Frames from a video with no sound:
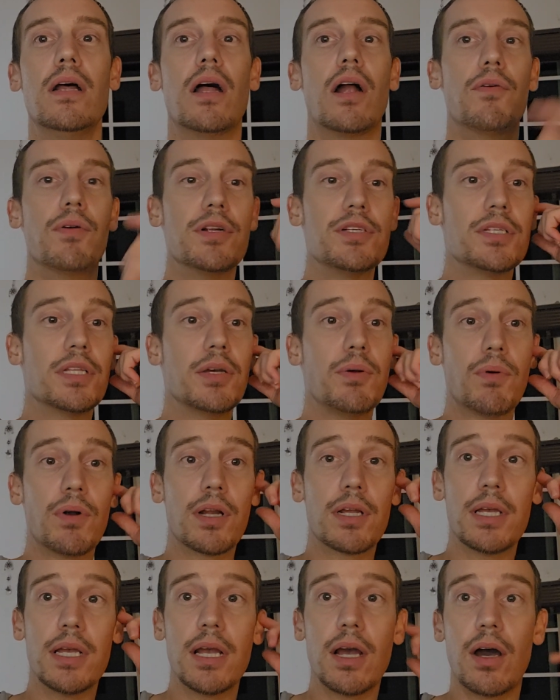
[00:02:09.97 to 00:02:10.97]
Originally
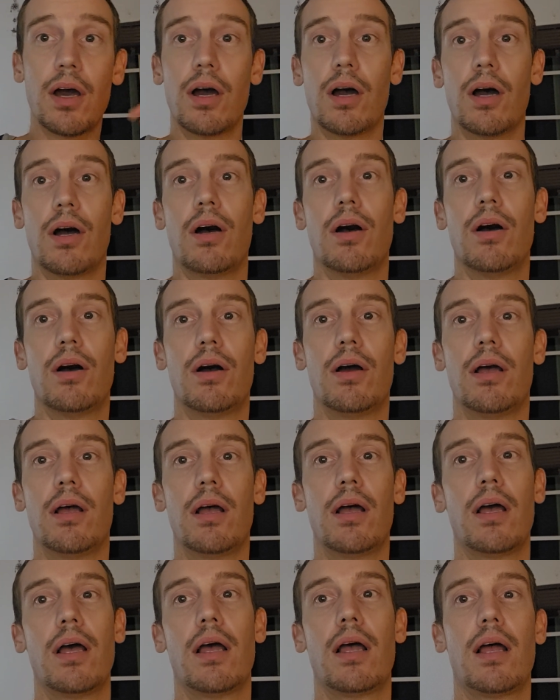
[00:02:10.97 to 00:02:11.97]
working
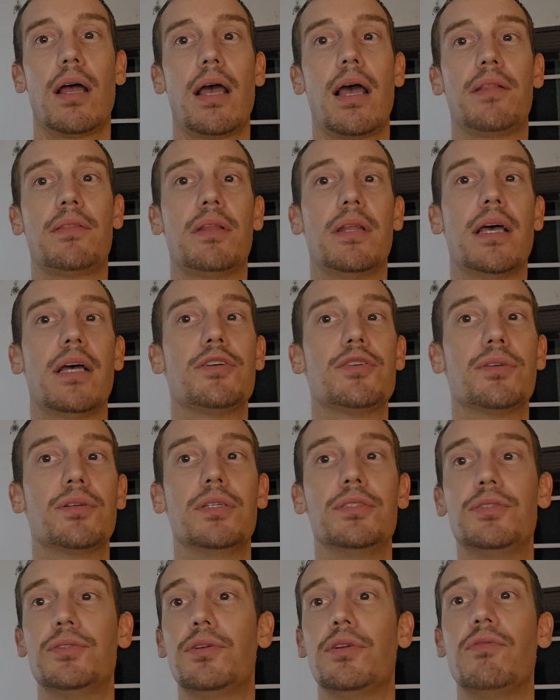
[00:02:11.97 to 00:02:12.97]
at the National
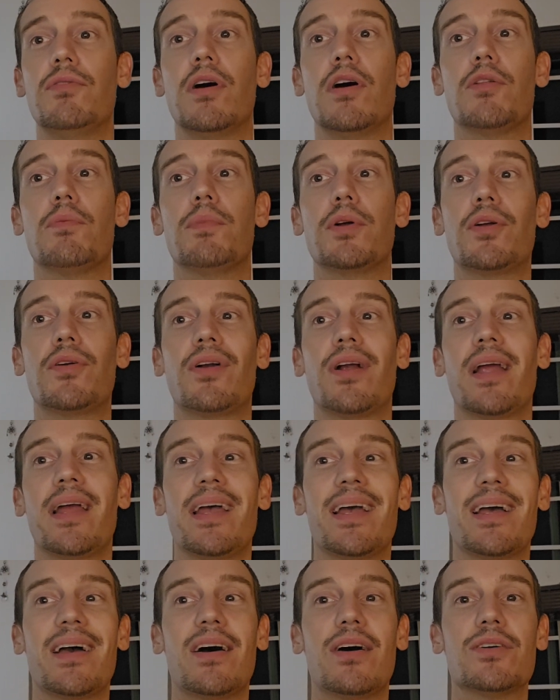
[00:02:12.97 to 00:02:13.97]
Institute of Health, McCrae
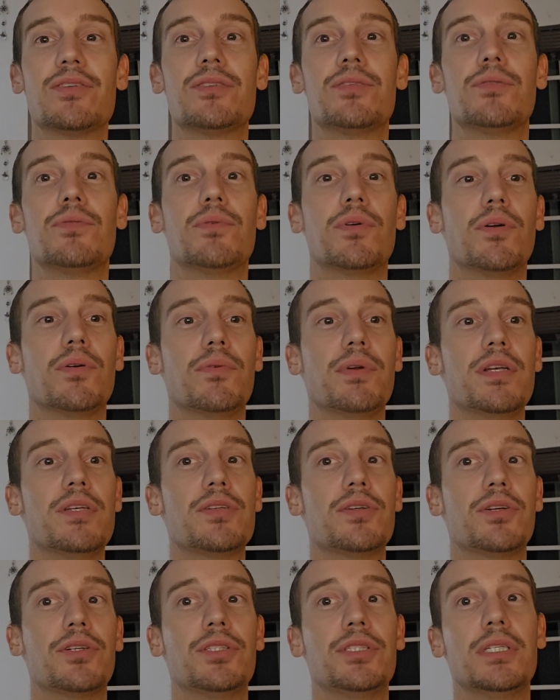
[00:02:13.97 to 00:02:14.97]
and Costa were
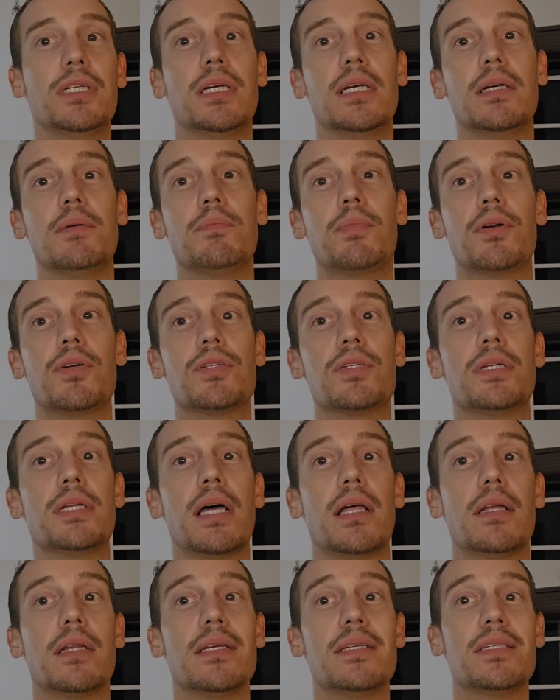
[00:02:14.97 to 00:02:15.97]
researching
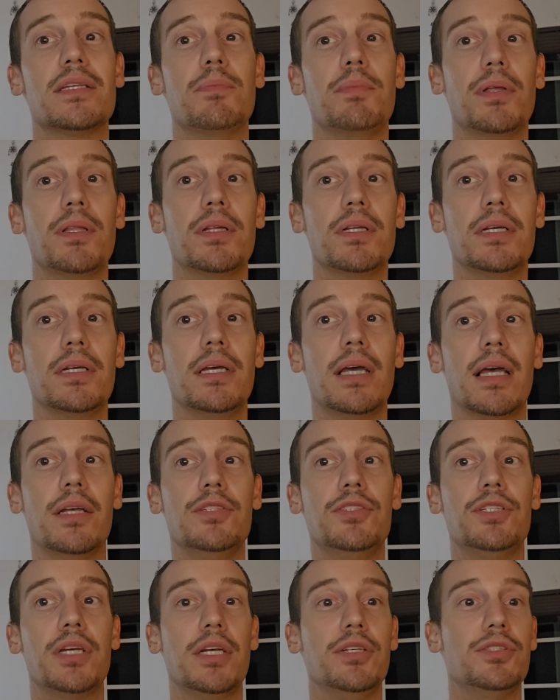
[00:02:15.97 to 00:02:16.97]
personality stability and
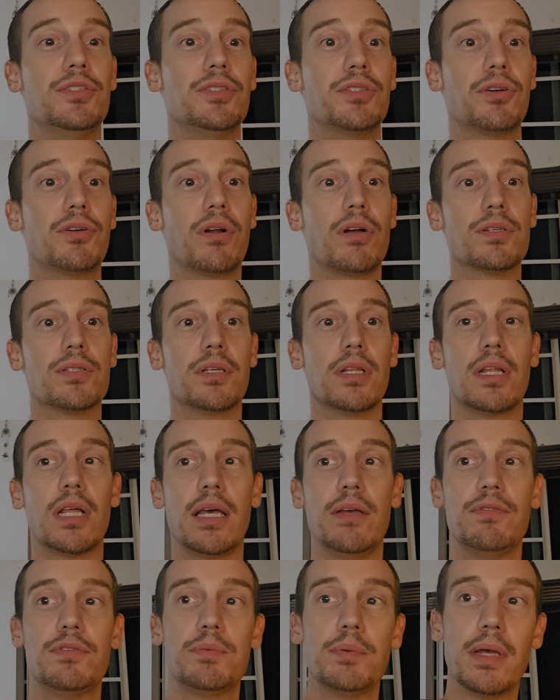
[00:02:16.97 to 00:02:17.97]
changes across the
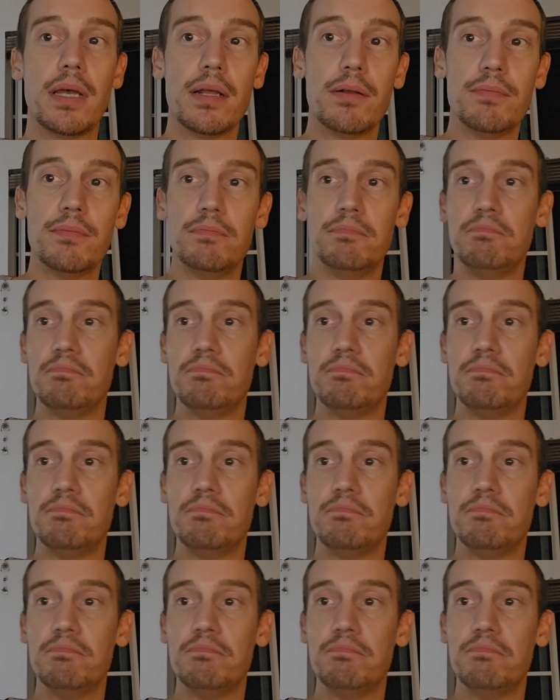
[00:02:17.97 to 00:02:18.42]
lifespan.